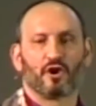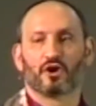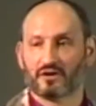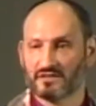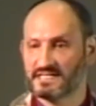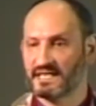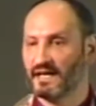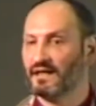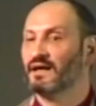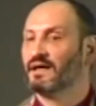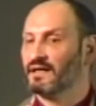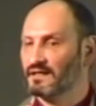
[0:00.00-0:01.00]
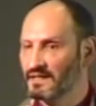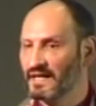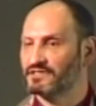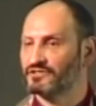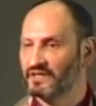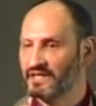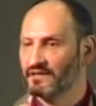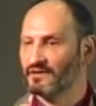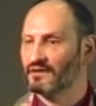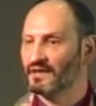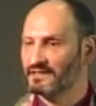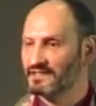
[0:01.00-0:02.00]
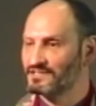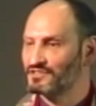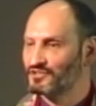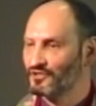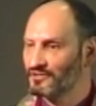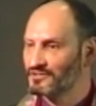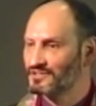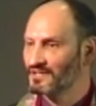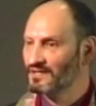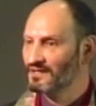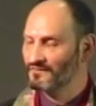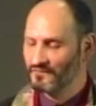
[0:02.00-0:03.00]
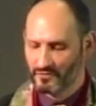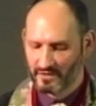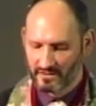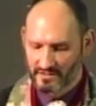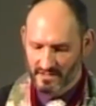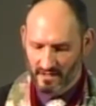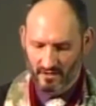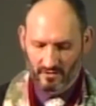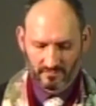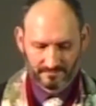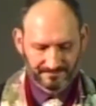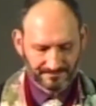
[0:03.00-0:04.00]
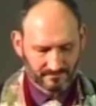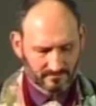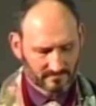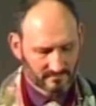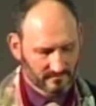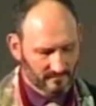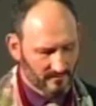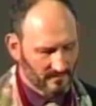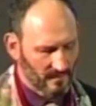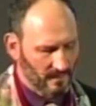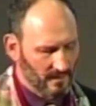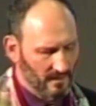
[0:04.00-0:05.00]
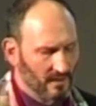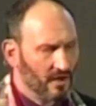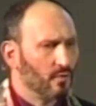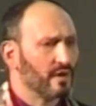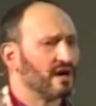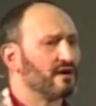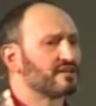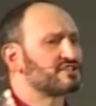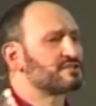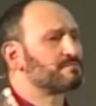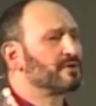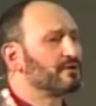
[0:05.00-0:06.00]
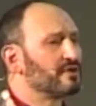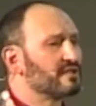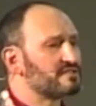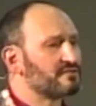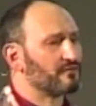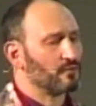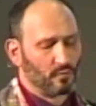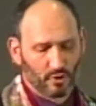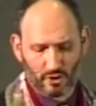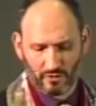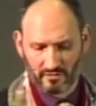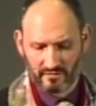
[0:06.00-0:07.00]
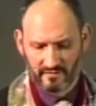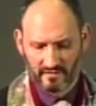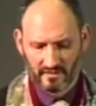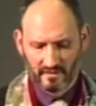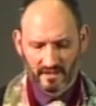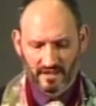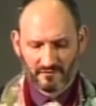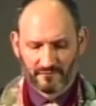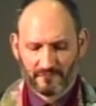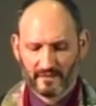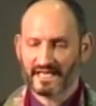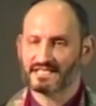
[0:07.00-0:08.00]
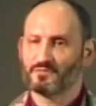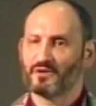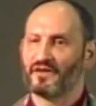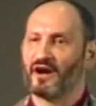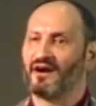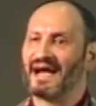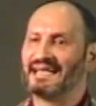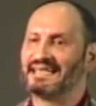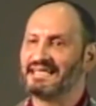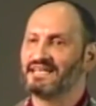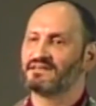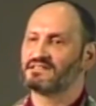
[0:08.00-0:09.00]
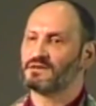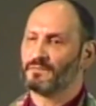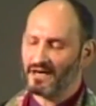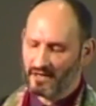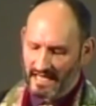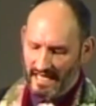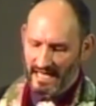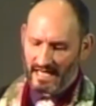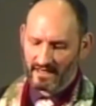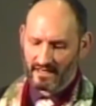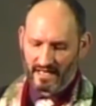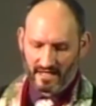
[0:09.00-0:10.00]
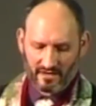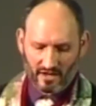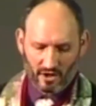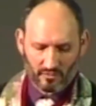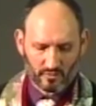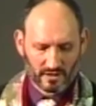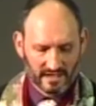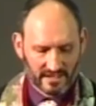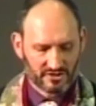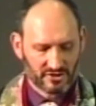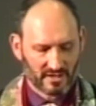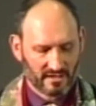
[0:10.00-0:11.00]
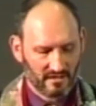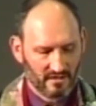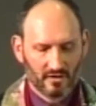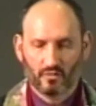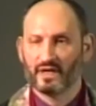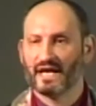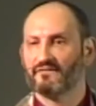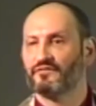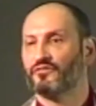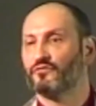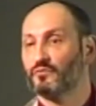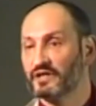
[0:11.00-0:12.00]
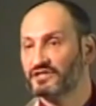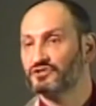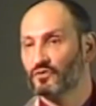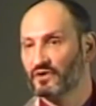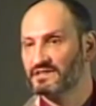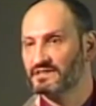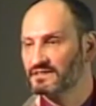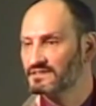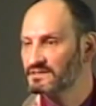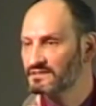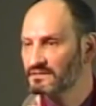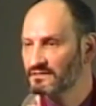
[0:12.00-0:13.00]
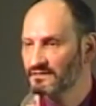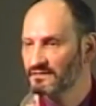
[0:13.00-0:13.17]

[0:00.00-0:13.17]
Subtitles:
Parker said in a lecture here at this church a few years ago, "When our experience of the world conflicts with our ideas about God and our religion, we have three choices.